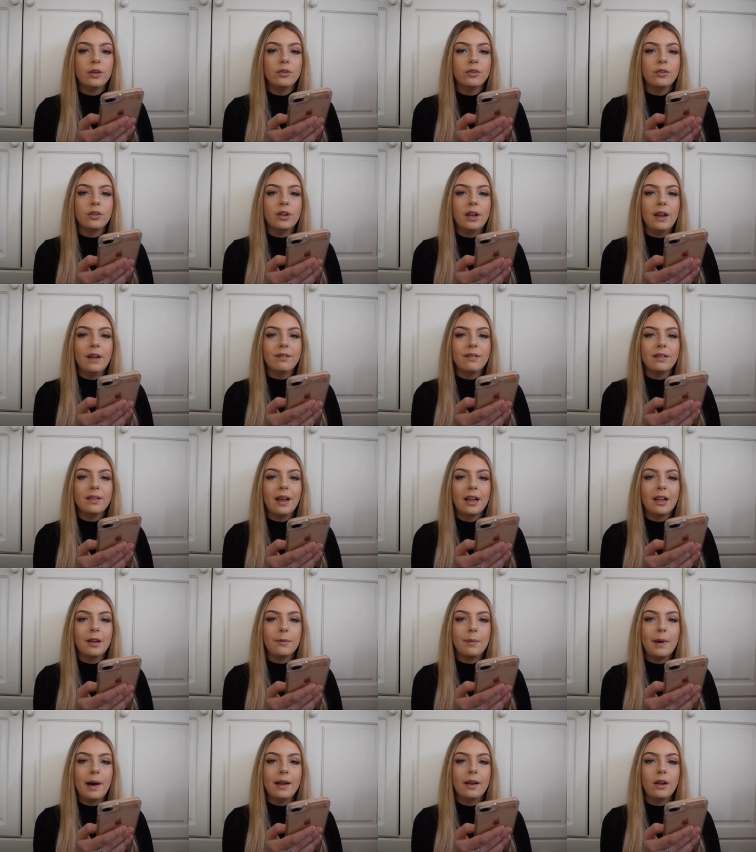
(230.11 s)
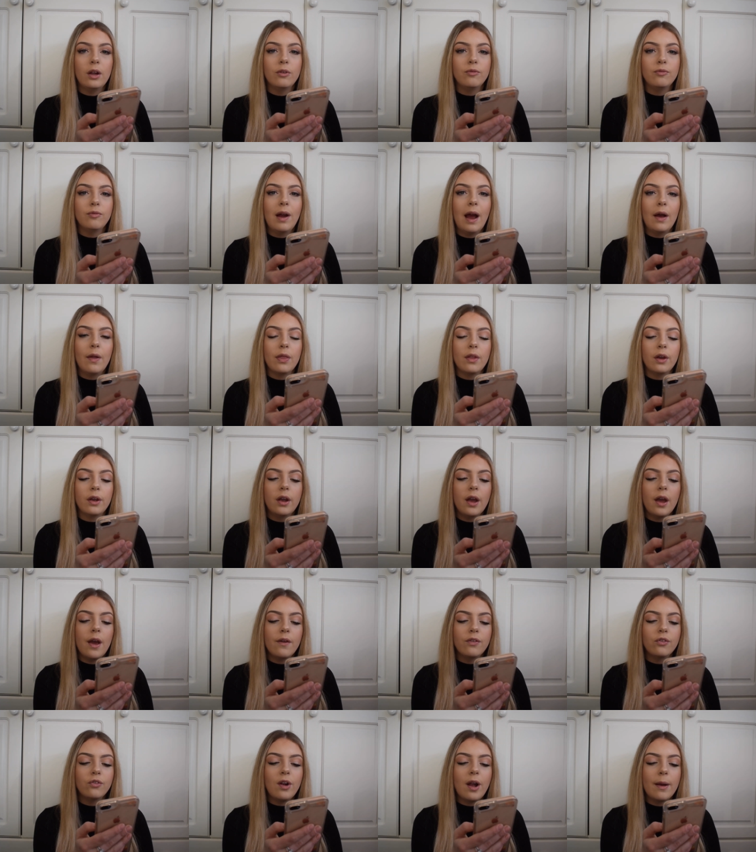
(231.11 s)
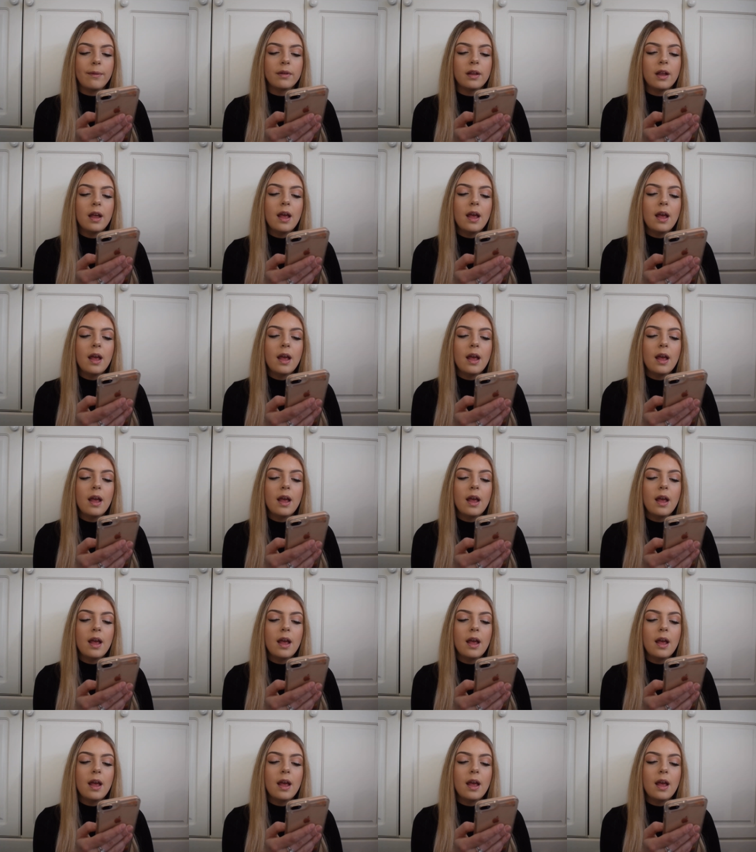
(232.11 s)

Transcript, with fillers: underneath the saddle pad and round the girth straps.